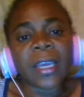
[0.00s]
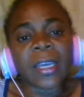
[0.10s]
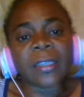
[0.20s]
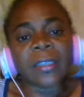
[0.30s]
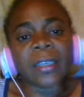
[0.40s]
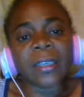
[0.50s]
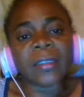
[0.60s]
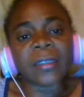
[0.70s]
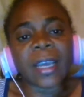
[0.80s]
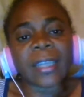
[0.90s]
it
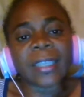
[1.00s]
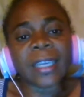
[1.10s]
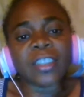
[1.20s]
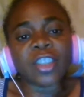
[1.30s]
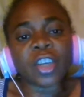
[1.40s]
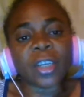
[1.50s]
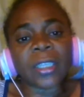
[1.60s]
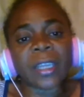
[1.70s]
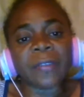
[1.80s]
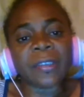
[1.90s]
is attention
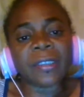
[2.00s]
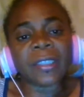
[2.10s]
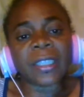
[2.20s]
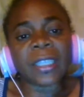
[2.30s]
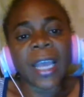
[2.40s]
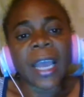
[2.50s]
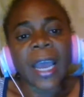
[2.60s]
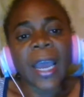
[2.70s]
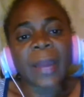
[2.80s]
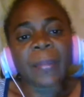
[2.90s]
deficit
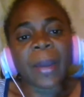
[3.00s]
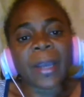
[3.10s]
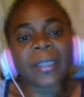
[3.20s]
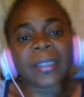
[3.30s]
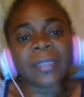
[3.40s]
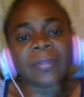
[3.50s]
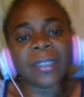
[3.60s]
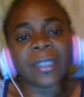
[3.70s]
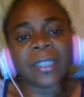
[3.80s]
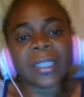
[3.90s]

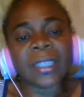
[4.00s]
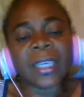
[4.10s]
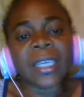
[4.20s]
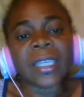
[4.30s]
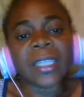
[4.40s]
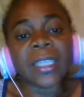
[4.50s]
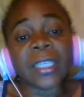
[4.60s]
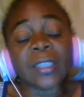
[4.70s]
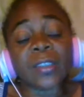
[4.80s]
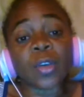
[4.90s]
hyperactivity
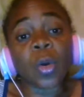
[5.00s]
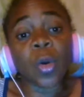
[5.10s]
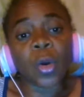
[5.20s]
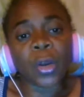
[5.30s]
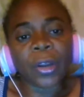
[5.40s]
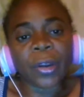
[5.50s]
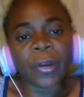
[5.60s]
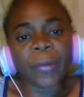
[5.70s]
disorder.